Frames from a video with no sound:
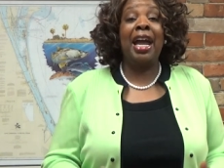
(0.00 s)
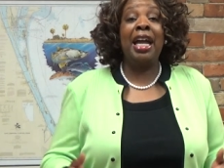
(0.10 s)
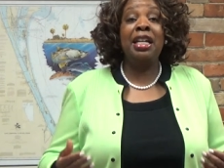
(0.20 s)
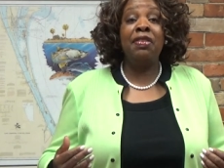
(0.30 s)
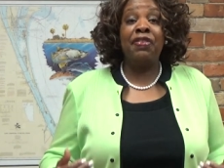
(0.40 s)

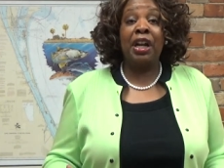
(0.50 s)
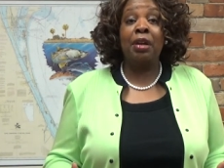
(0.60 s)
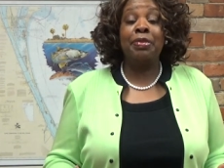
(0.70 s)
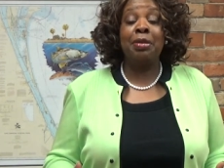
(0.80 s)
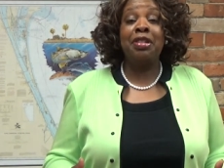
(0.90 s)
and
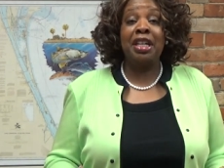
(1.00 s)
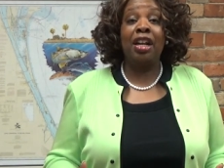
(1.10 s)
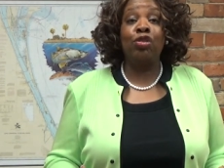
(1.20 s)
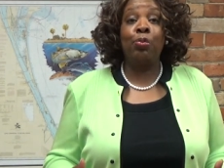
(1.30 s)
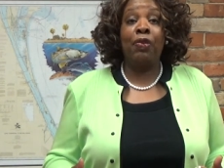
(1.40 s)
develop
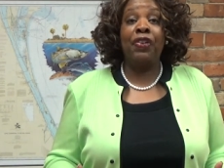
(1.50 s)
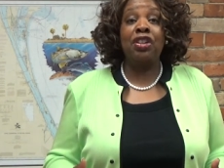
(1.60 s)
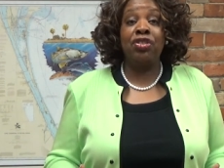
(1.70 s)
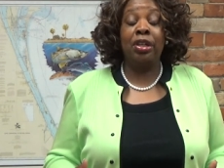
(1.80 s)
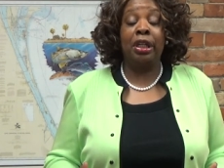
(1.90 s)
themselves
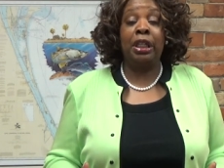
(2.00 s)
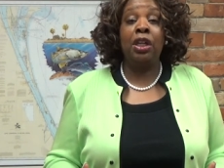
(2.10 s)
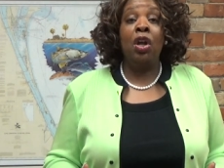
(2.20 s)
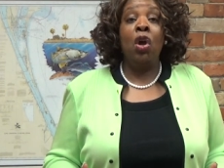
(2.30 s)
professionally.